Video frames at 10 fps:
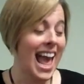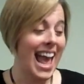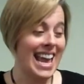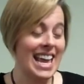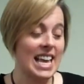
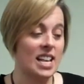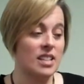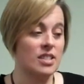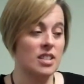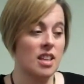
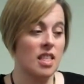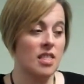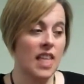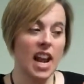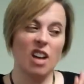And
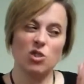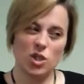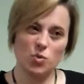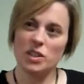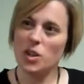then I'll
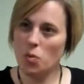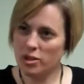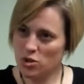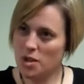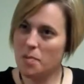just really
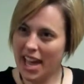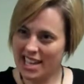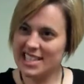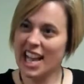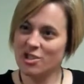want you to pay
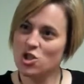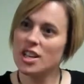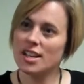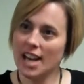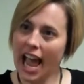
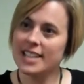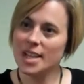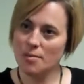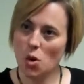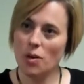attention as
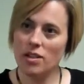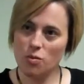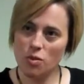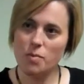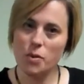I'm going
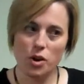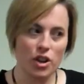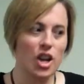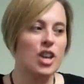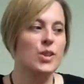through the book
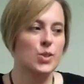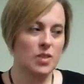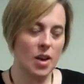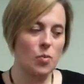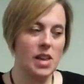so
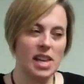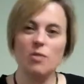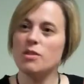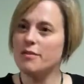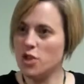that we can
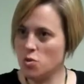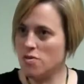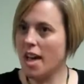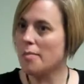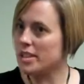review
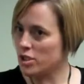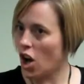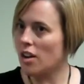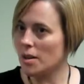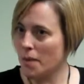them and
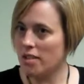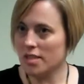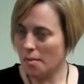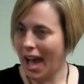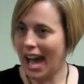talk about
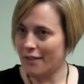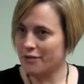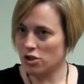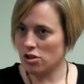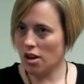them
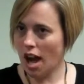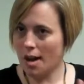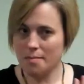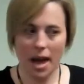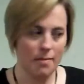after
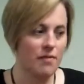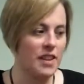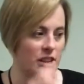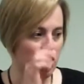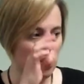I'm
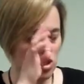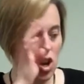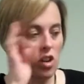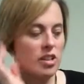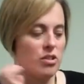finished
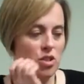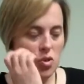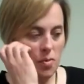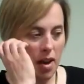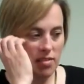talking to you
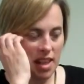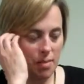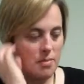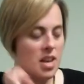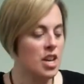about them.
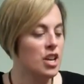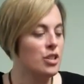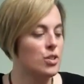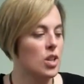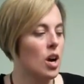
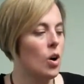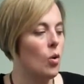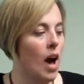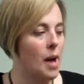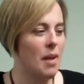
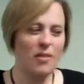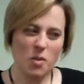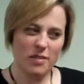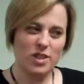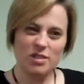So have you
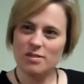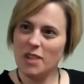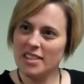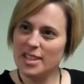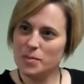ever
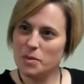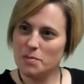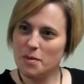read this book